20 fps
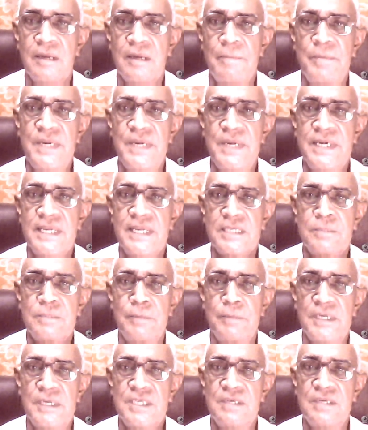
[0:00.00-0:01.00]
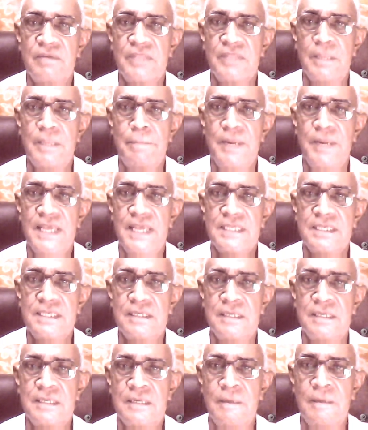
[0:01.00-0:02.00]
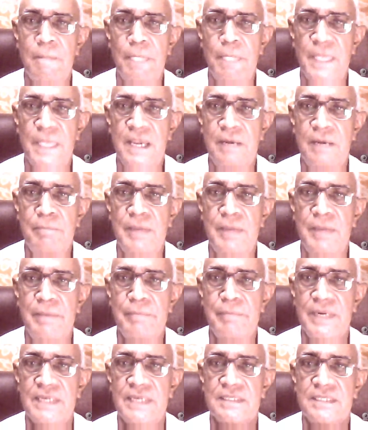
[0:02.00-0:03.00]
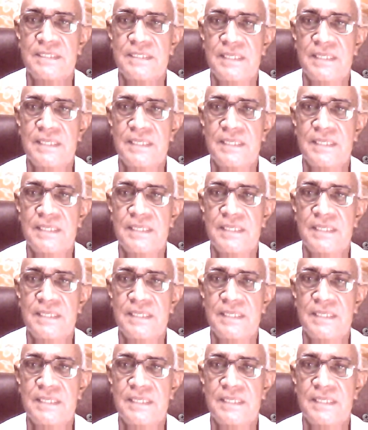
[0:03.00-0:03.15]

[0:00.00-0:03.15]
complete expulsion of the placenta and membrane,